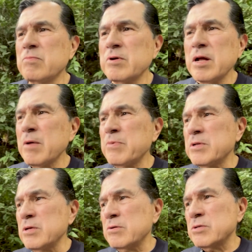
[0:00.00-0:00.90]
what
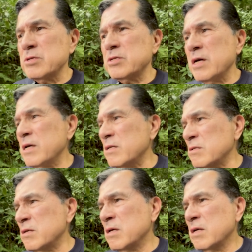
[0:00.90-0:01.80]
happened to you as a
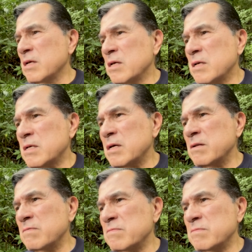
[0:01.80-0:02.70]
child kind of